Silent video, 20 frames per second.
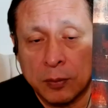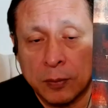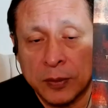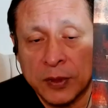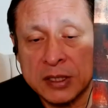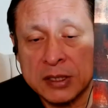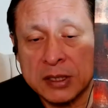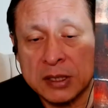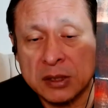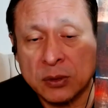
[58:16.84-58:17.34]

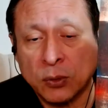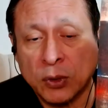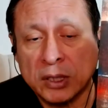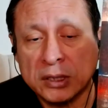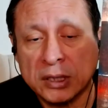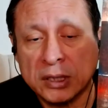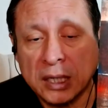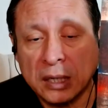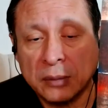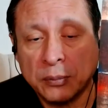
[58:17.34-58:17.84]
this is the
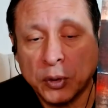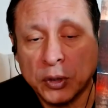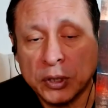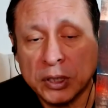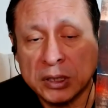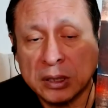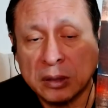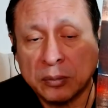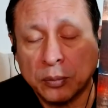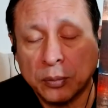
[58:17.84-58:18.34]
one that I put
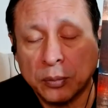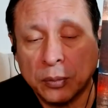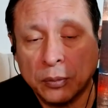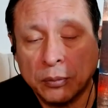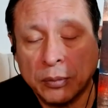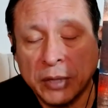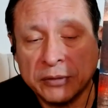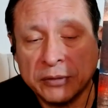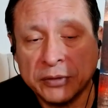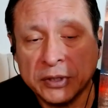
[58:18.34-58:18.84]
in the
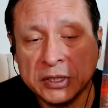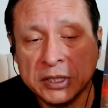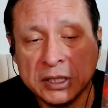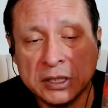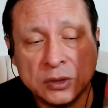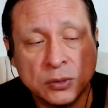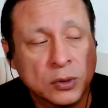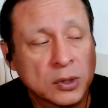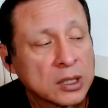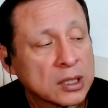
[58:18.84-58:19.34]

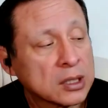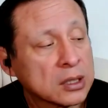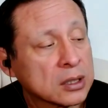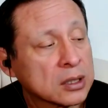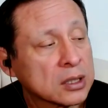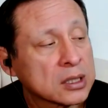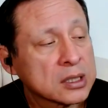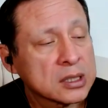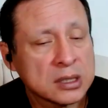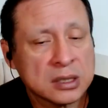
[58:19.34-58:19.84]
metaphysics one.
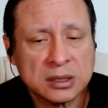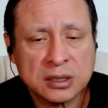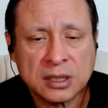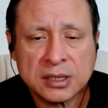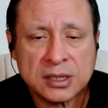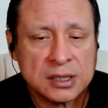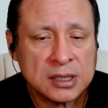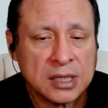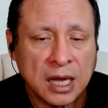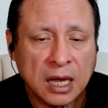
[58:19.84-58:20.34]
This
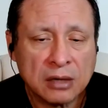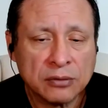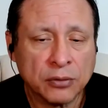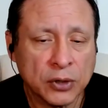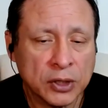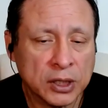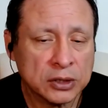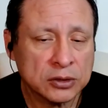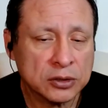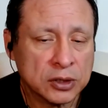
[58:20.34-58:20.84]
is not
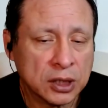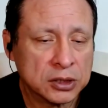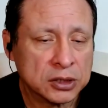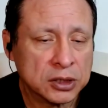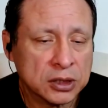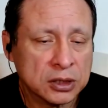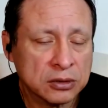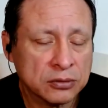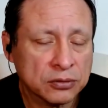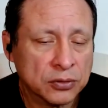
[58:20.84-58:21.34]
for an
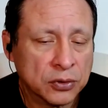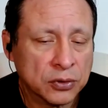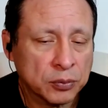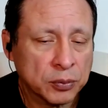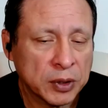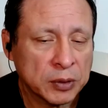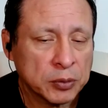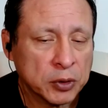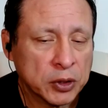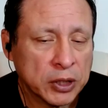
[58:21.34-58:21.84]
introduction for
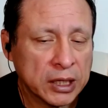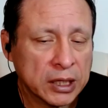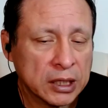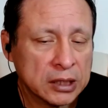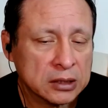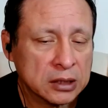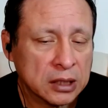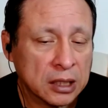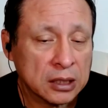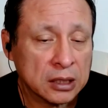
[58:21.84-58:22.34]
people getting
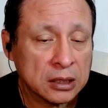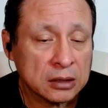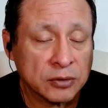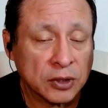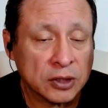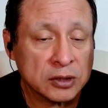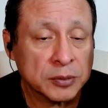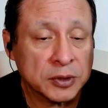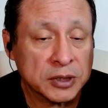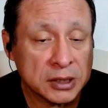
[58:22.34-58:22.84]
into analytic
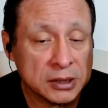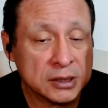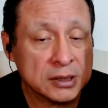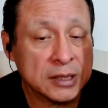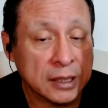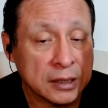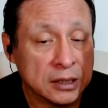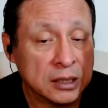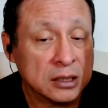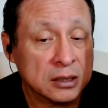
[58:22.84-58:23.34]
philosophy, but this is
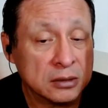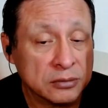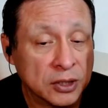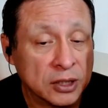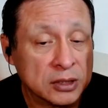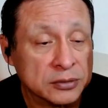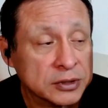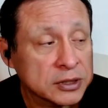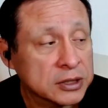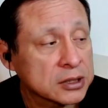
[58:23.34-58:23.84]
analytic
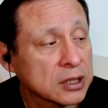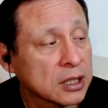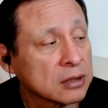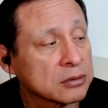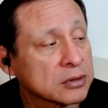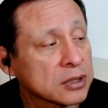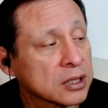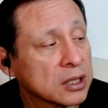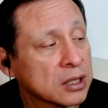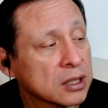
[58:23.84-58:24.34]
philosophy
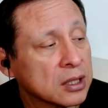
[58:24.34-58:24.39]
stuff.